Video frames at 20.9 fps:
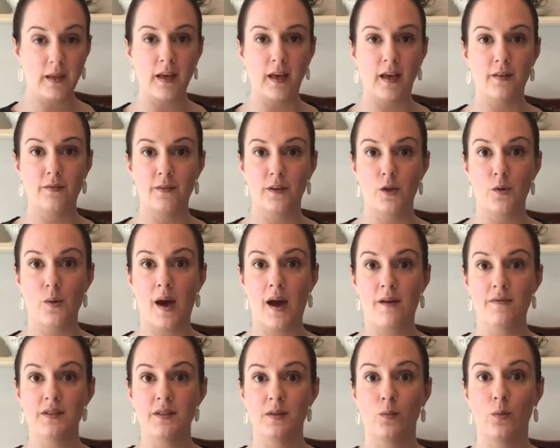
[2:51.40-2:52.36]
if you
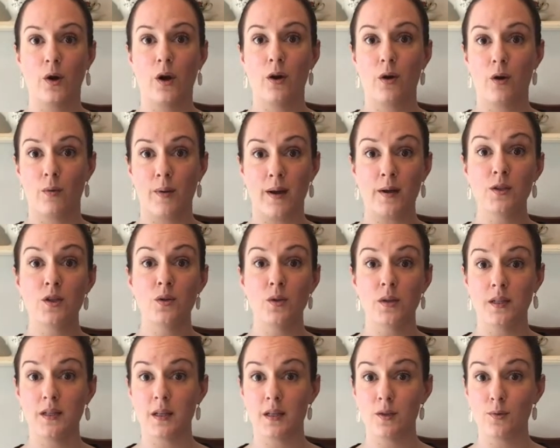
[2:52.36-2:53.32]
have somewhere around you
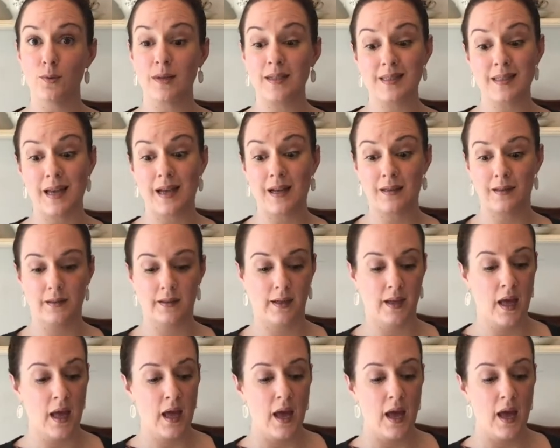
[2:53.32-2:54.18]
that does recycling.